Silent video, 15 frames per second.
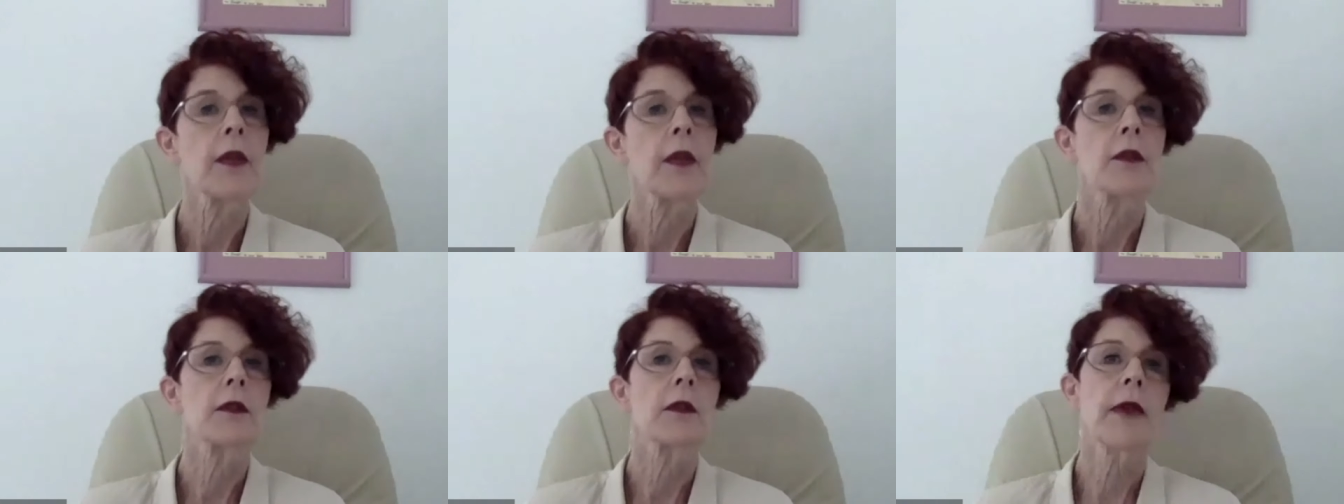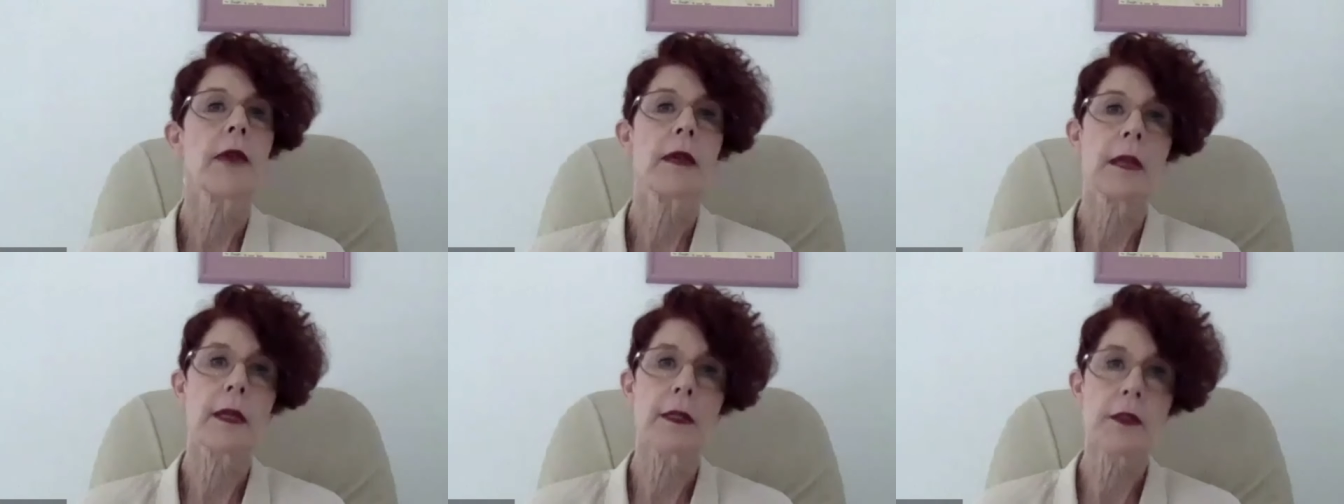So
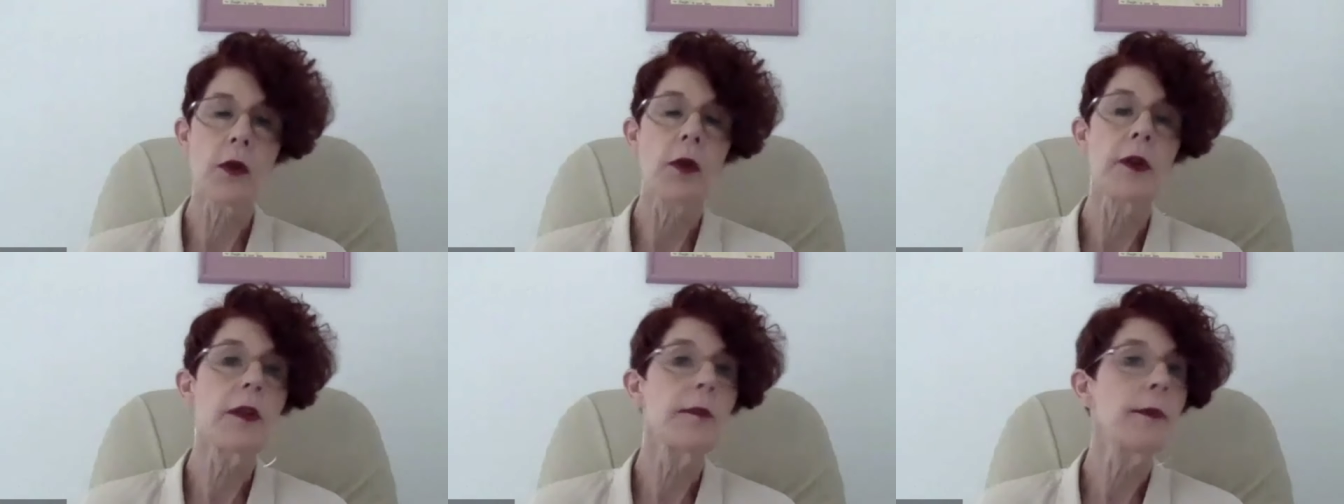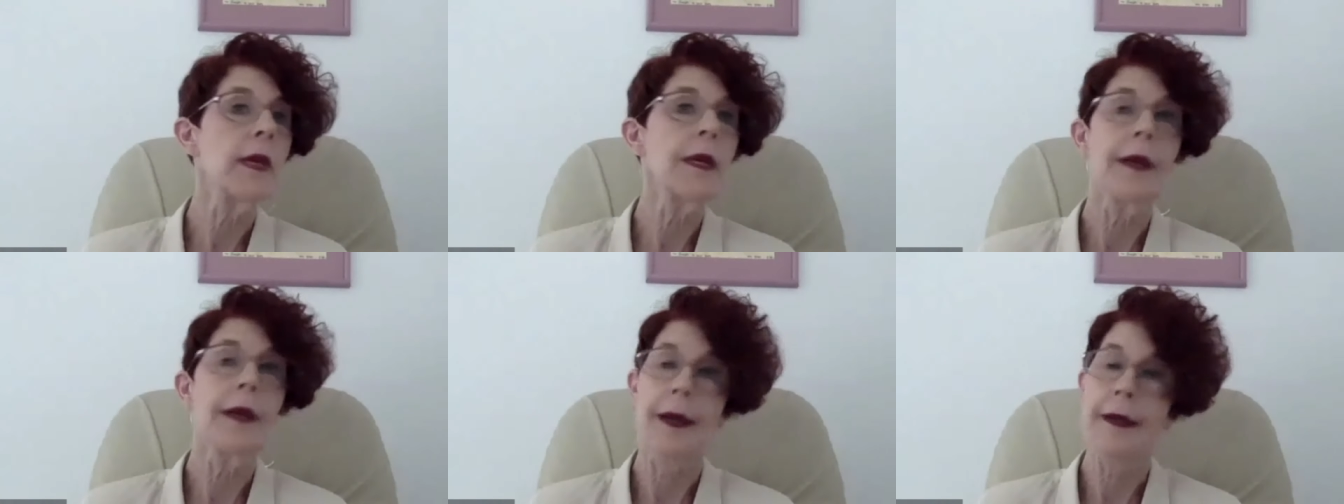that is going to
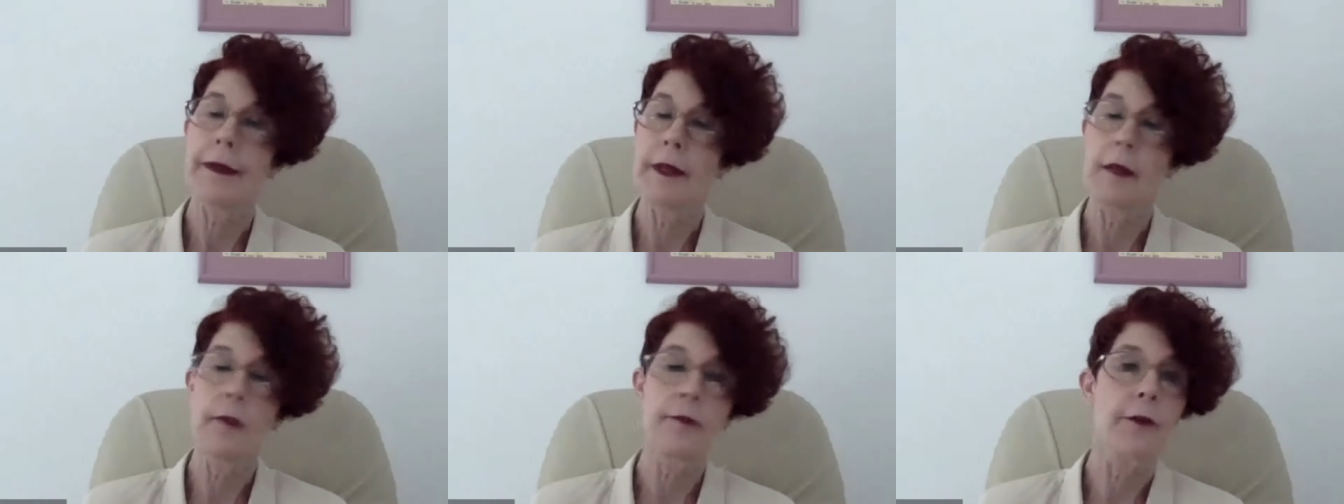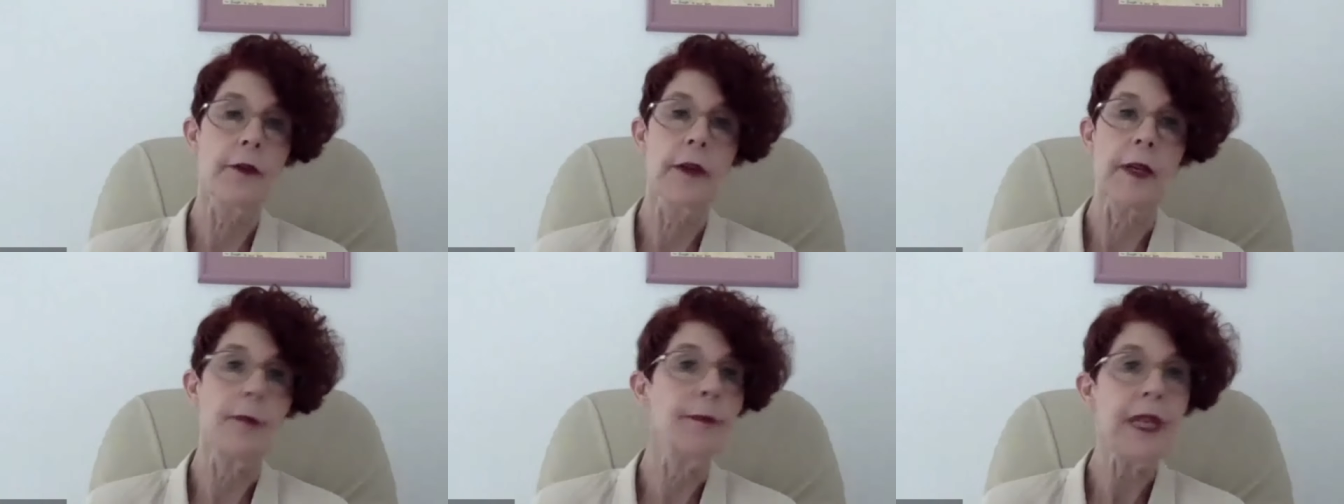mean, I think, for
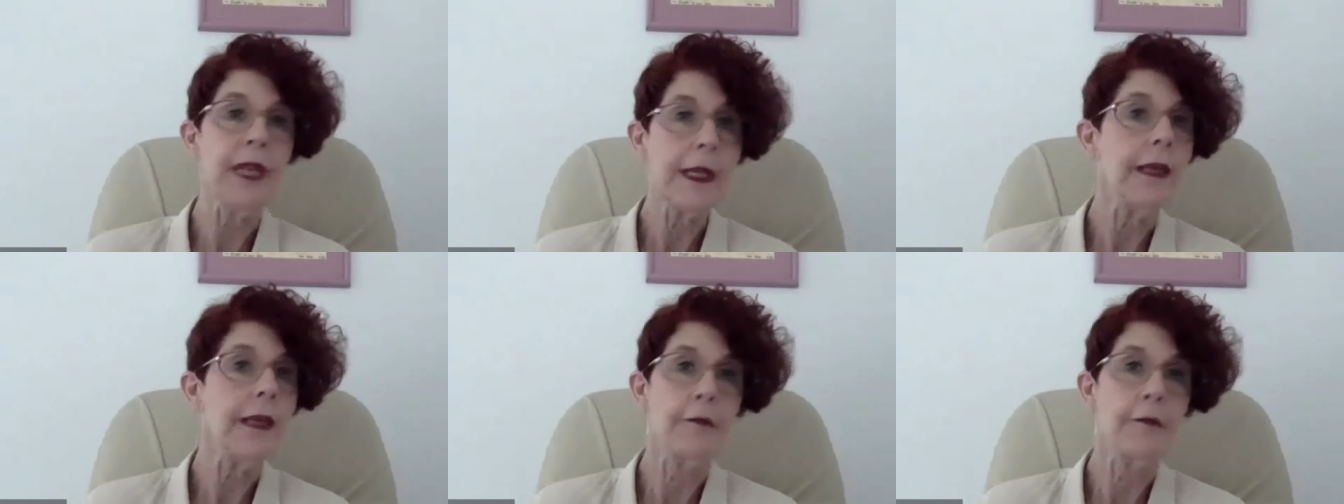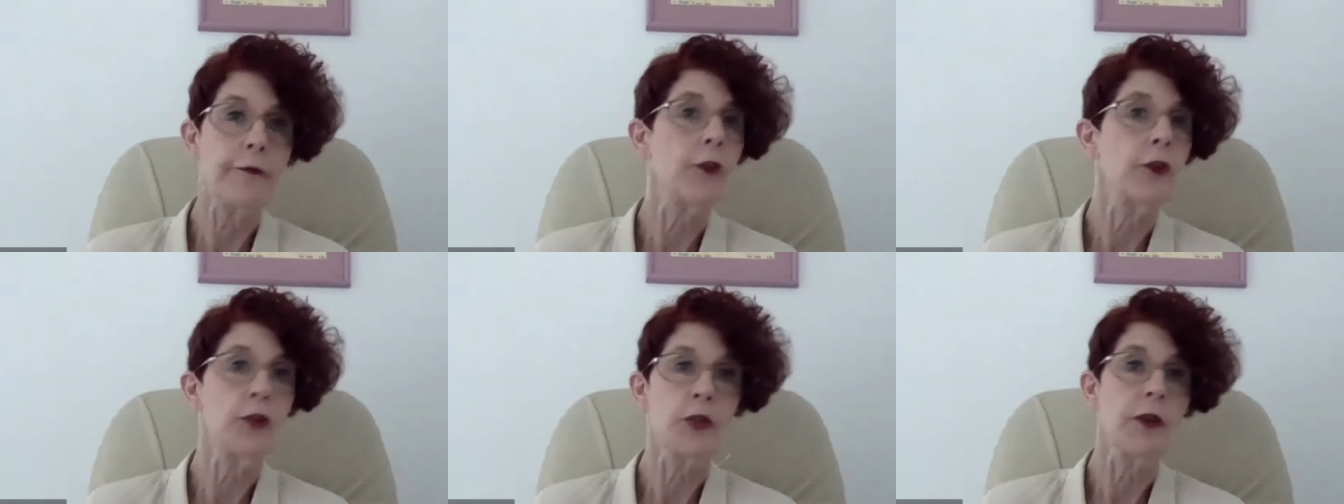the immediate
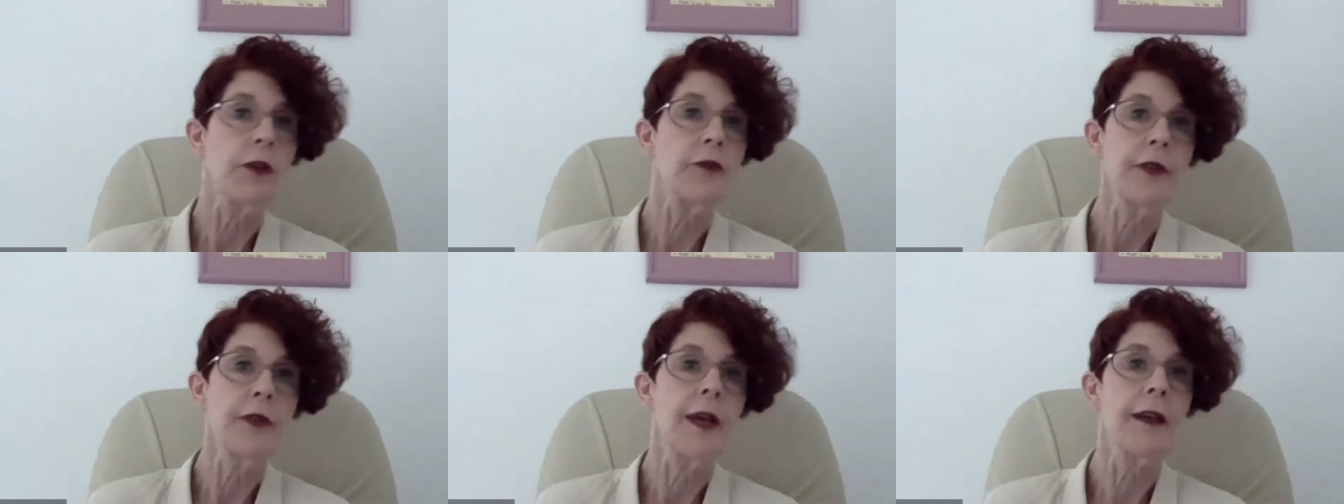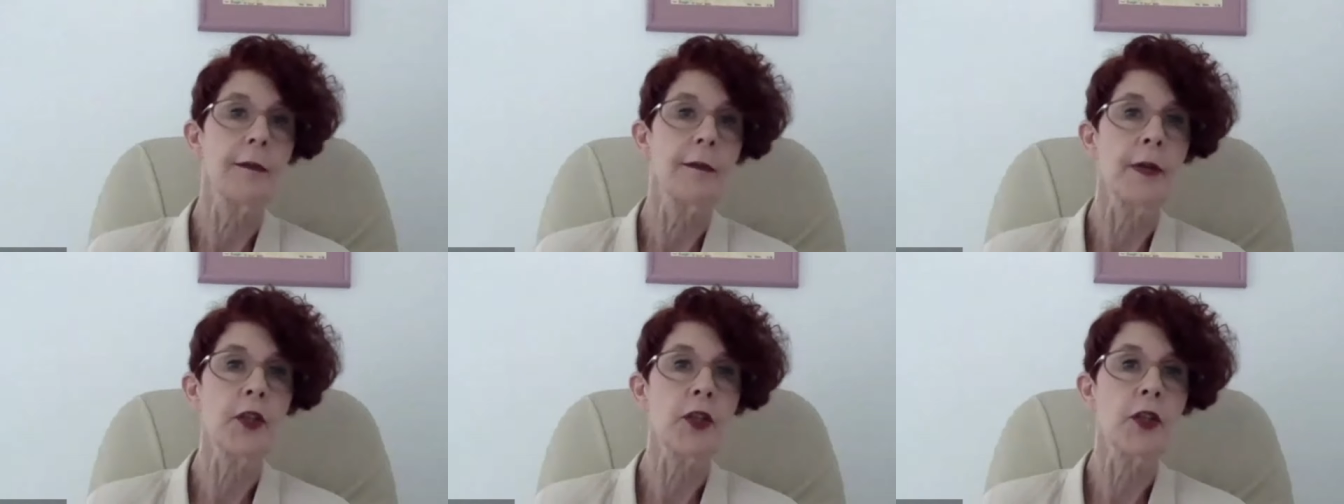future, if not a
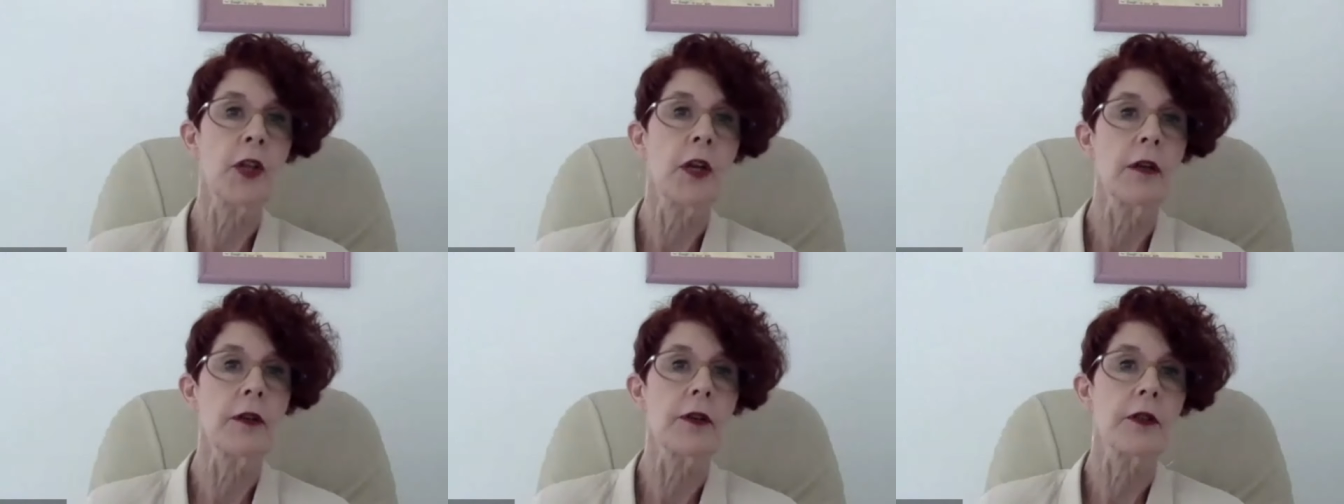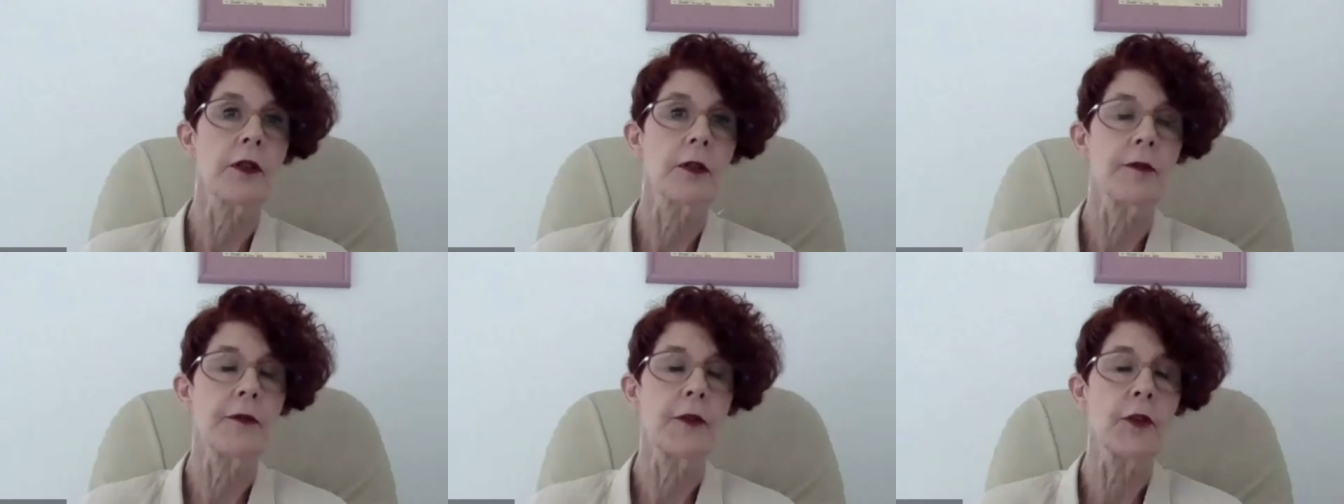much longer
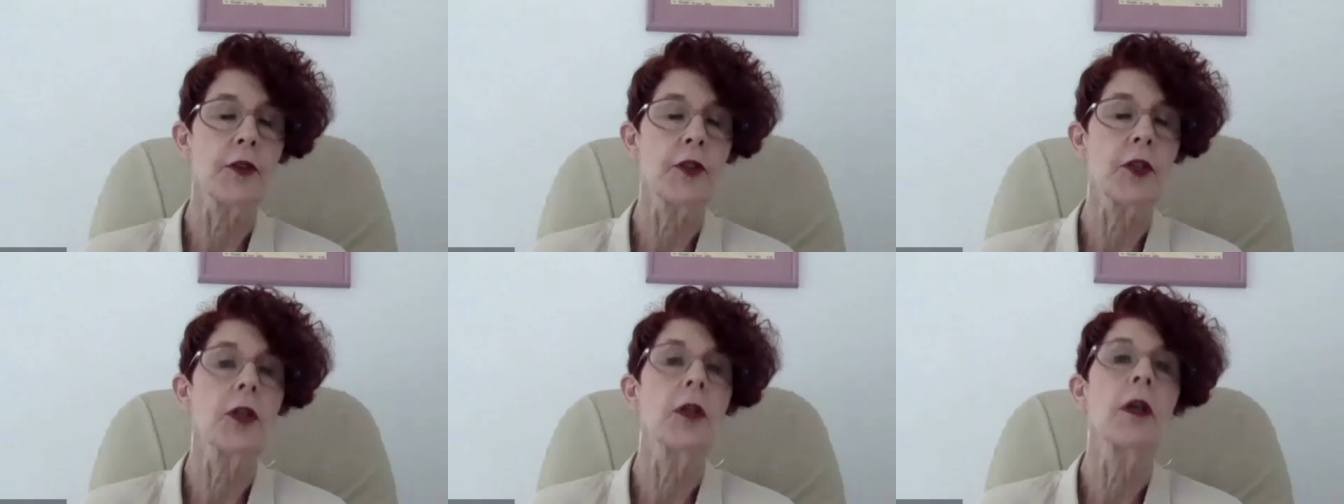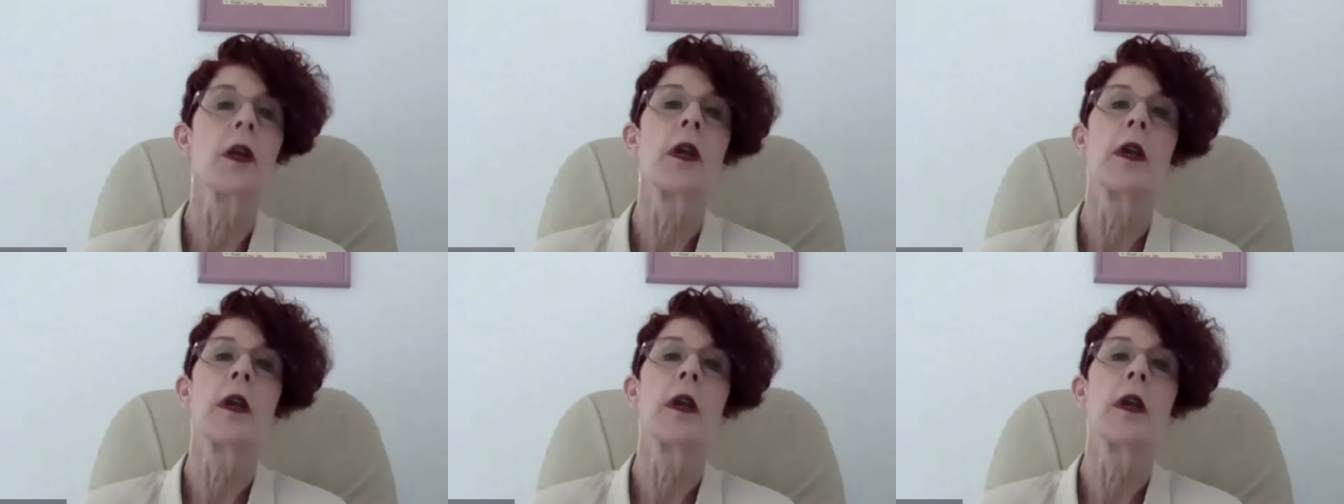term future,